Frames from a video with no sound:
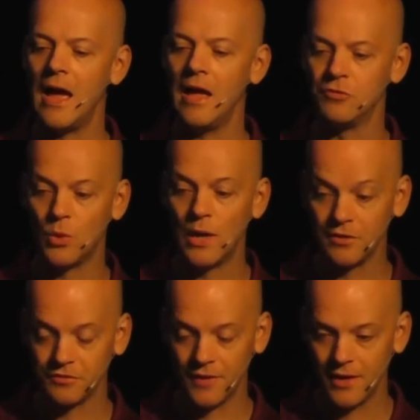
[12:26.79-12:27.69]
As well
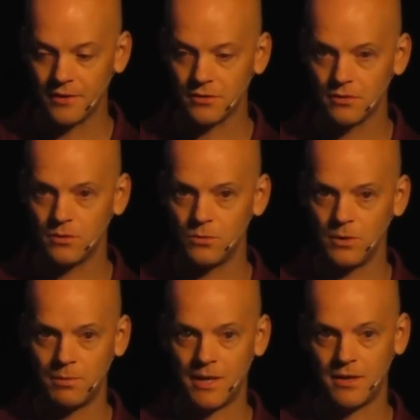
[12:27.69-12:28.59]
as that,
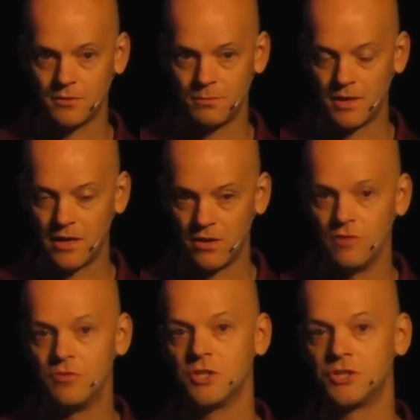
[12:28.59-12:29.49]
we're planning to put out
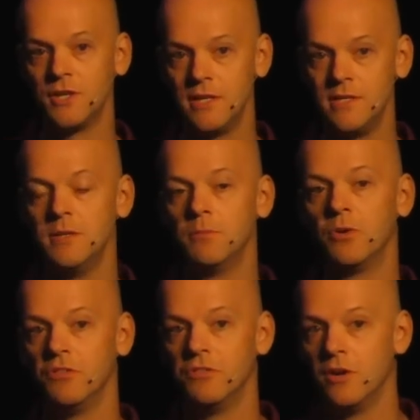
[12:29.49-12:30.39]
a version
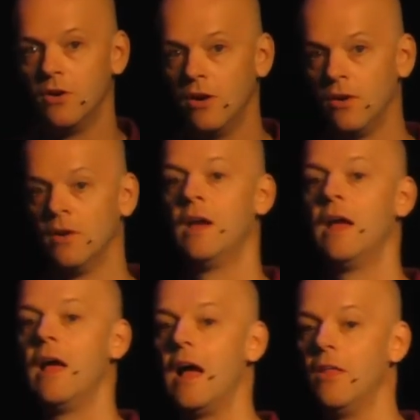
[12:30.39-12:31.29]
18.0
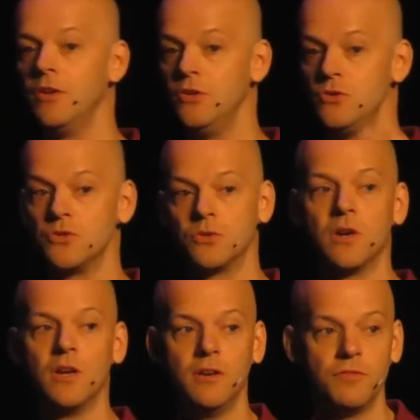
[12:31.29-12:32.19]
at the usual
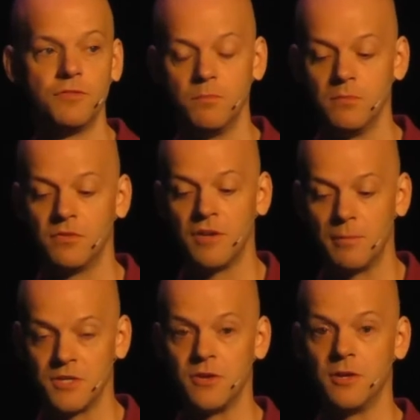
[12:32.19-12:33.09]
kind of
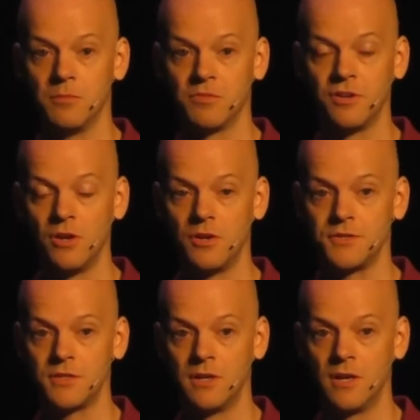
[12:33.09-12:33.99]
summertime
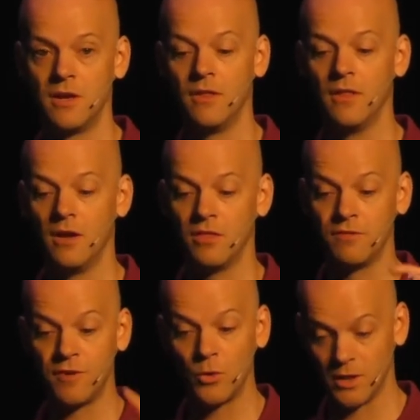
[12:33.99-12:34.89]
slot the
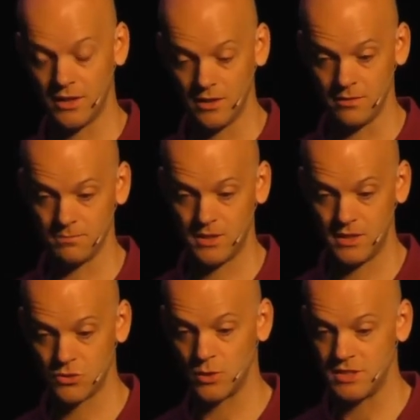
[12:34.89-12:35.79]
following year,
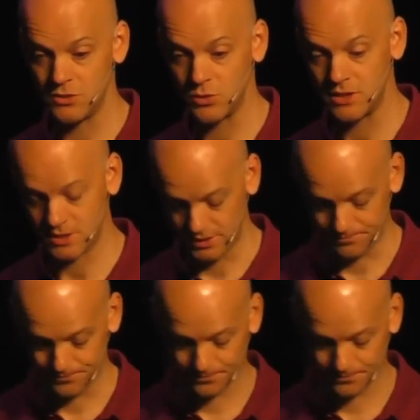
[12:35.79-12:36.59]
in 2020.